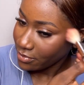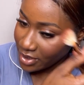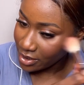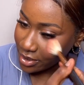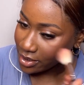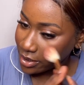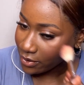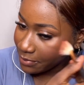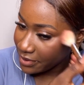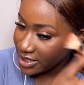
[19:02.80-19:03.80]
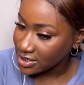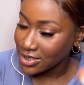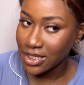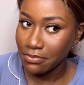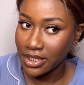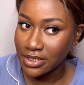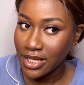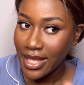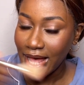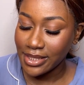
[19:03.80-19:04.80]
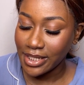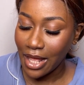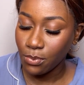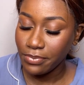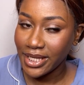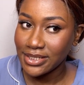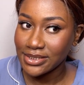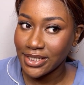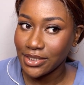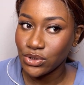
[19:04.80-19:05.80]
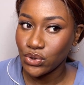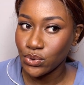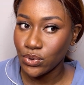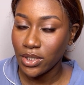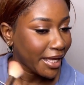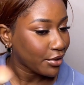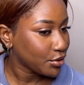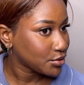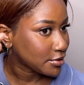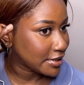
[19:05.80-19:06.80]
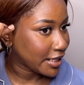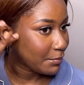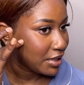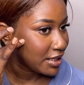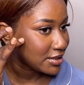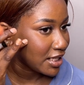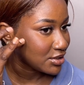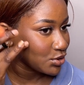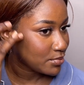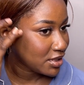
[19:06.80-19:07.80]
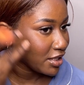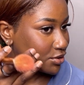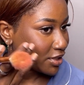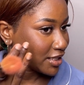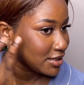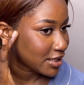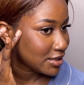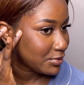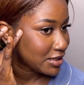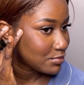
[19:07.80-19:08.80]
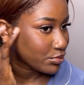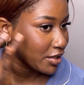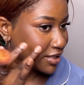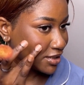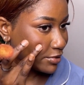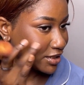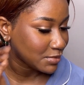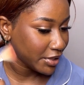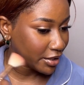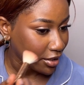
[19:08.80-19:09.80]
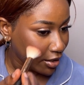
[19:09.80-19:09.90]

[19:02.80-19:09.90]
Again, I'll apply it in the same place and then I'll blend it into my contour that I placed and stopped here. So you can see that this place is brown and this place is pink.